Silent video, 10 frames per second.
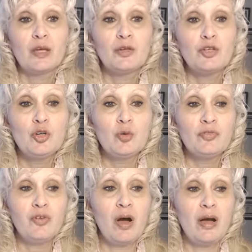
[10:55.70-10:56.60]
you will
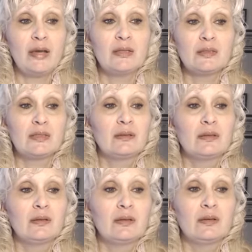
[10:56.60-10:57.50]
find
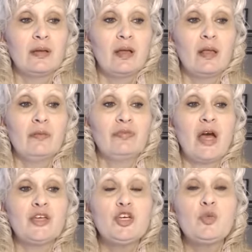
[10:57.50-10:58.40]

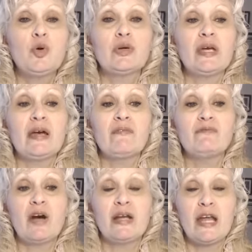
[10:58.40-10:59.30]
that you will
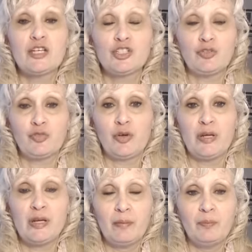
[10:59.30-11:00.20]
get financial
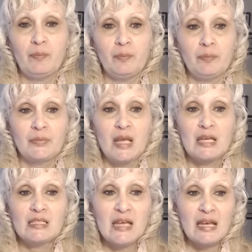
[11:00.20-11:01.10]
freedom.
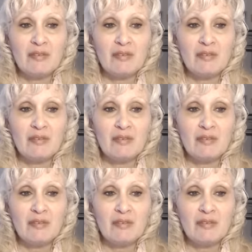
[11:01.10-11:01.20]
Take